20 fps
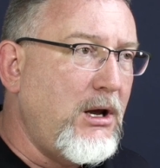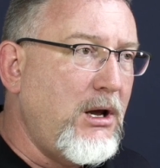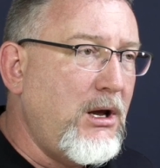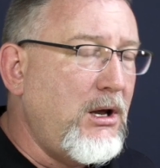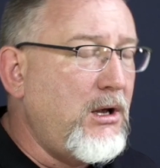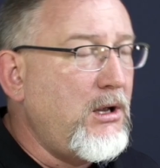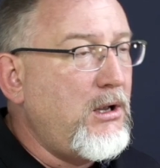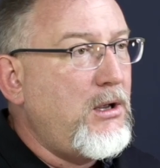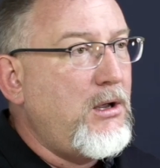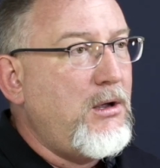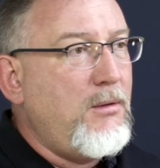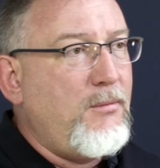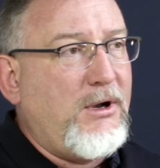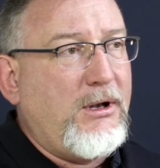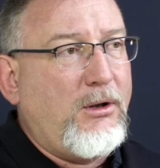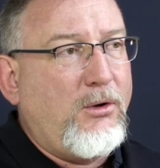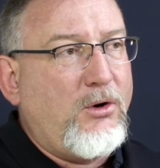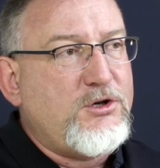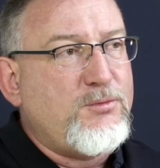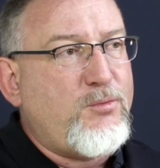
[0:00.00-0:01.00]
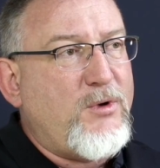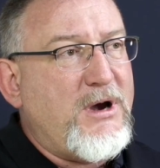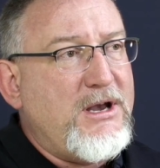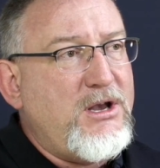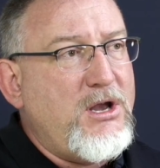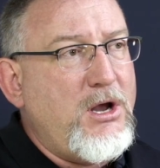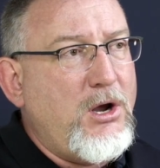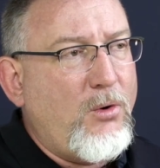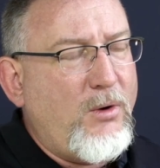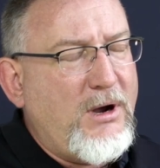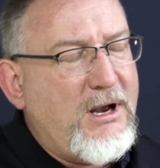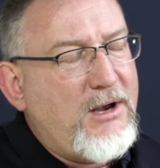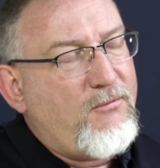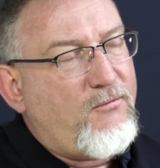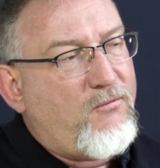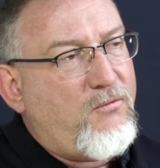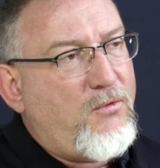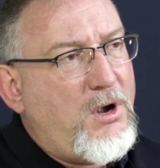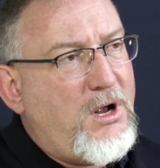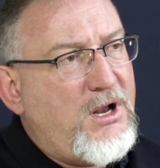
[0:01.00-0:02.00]
But it looks brand new.
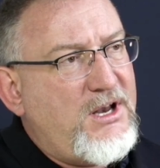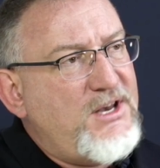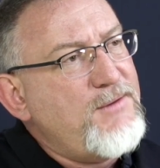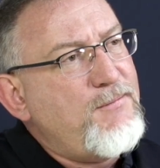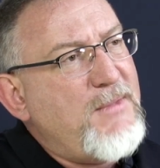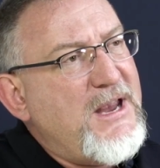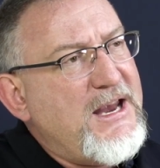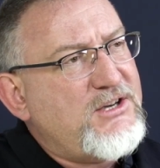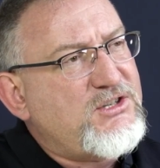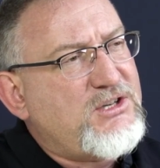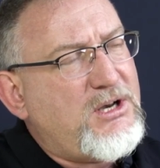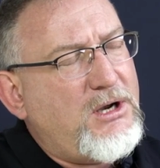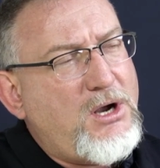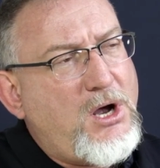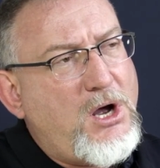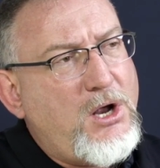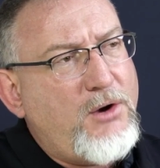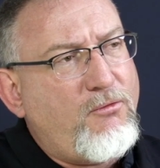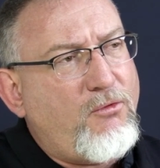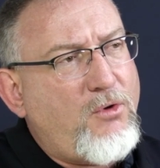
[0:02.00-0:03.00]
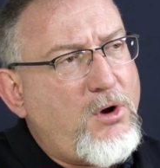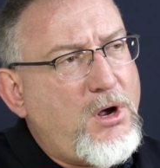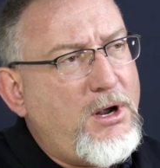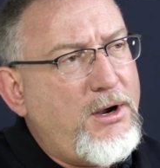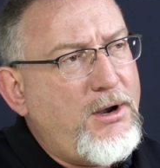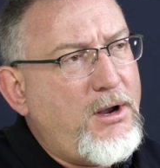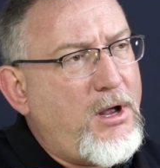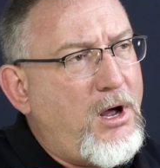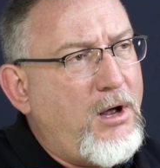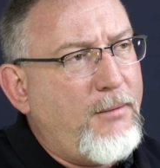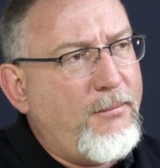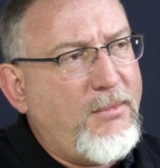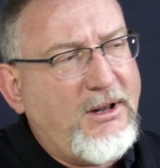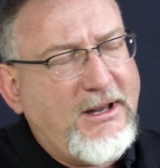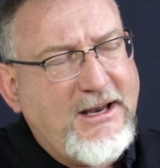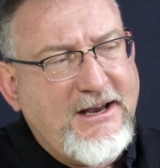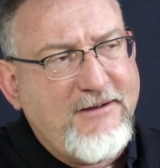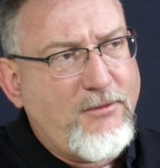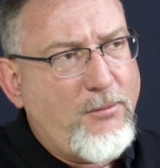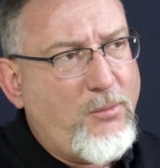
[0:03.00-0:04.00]
It makes the gun run
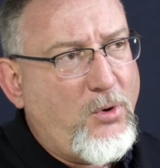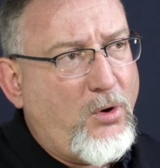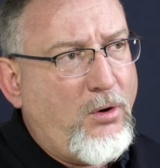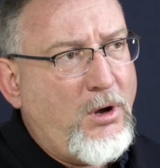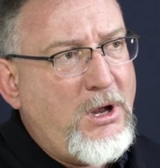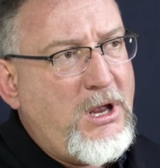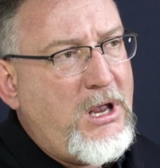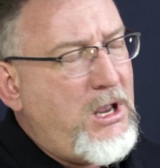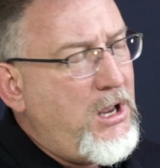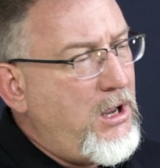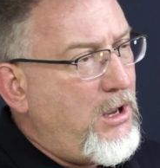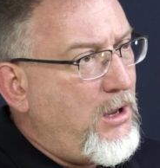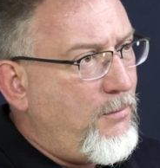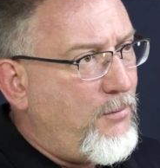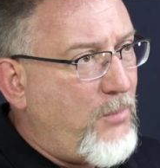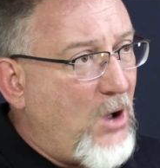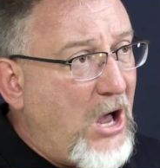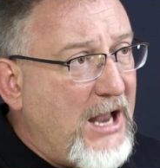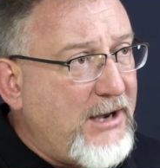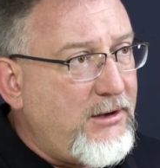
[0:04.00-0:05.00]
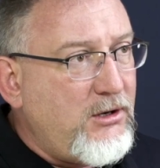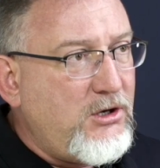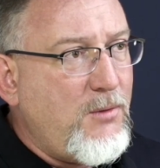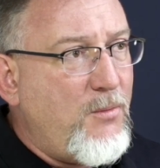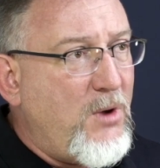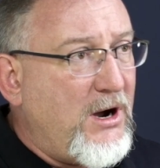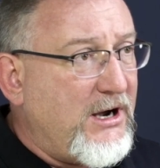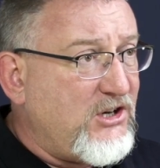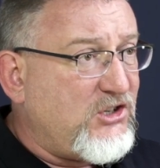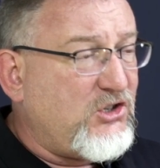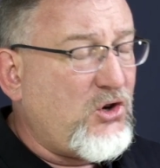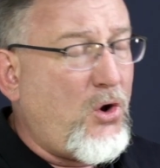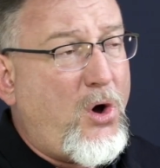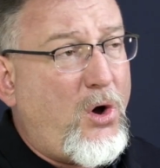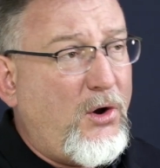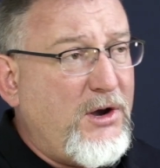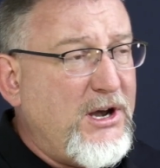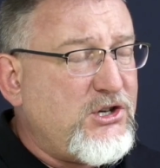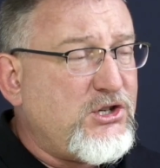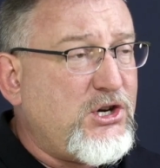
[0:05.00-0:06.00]
unbelievable. But you might have saw an
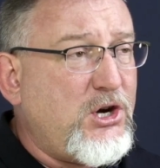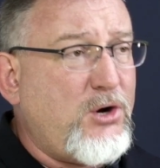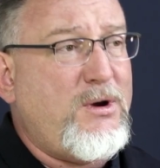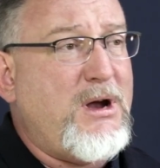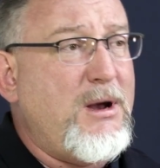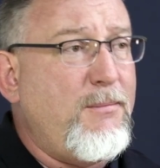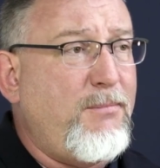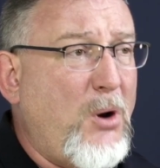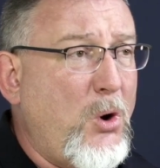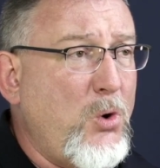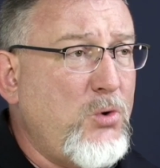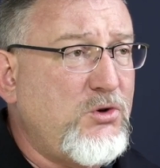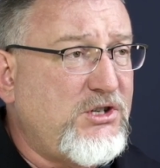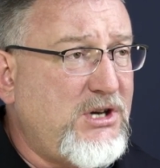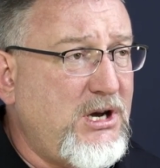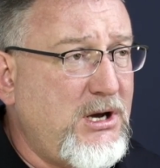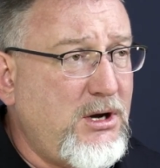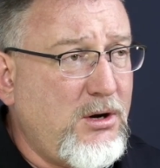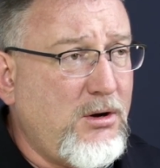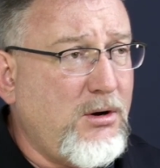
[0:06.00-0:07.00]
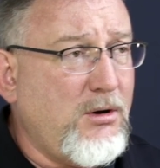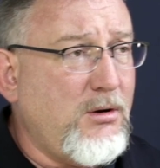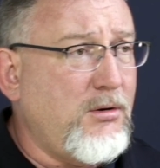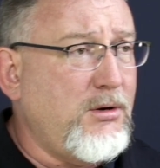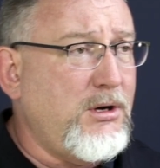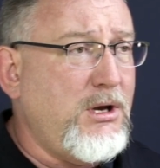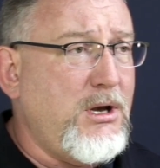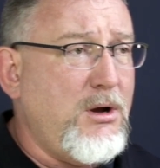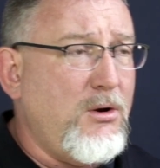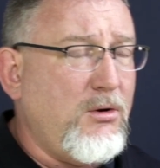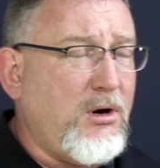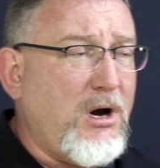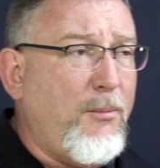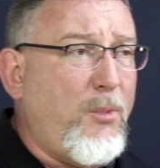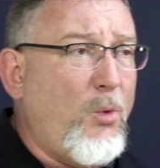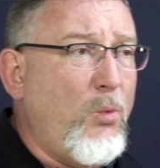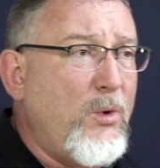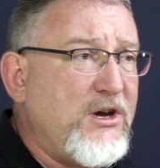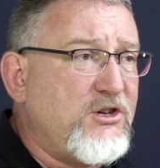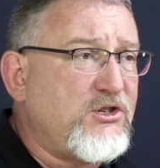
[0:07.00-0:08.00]
Instagram post here, you know, a couple weeks
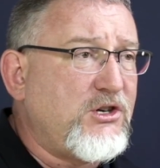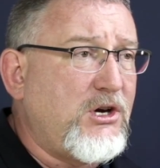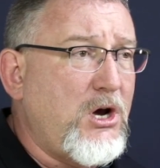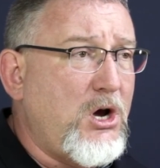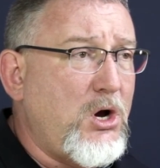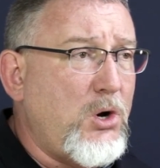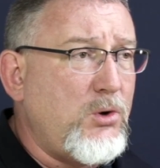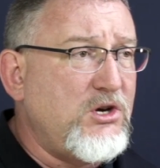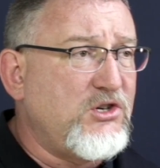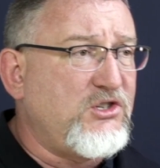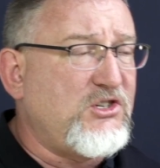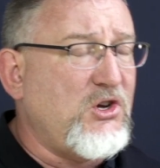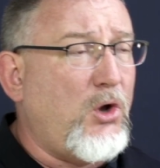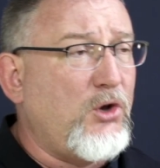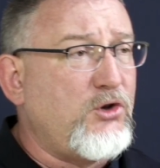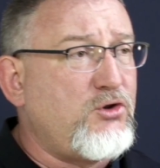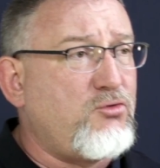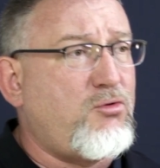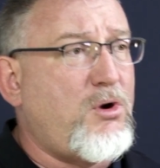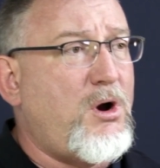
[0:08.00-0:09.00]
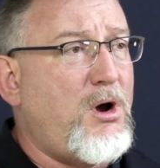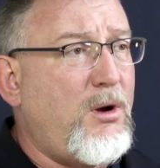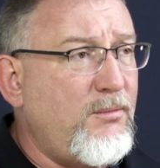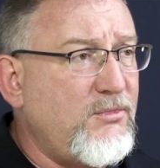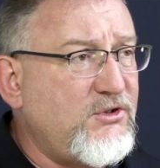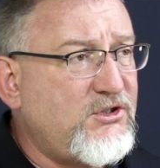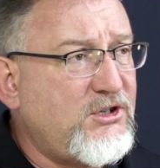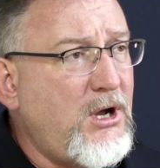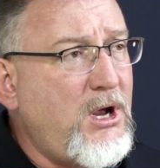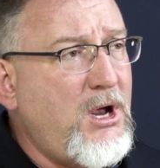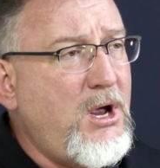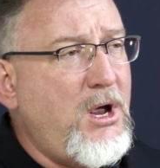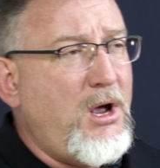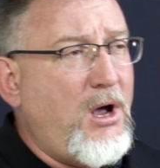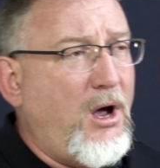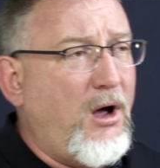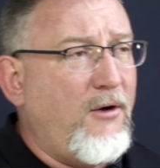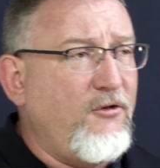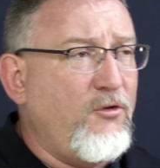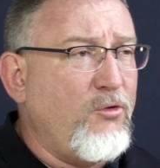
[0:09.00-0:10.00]
ago, you saw drums of
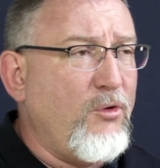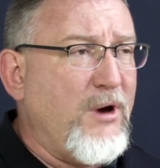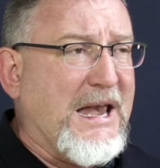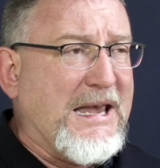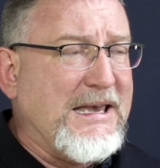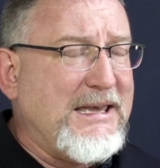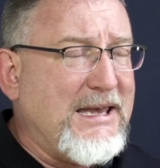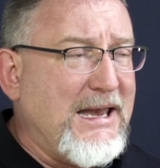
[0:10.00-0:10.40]
green tip,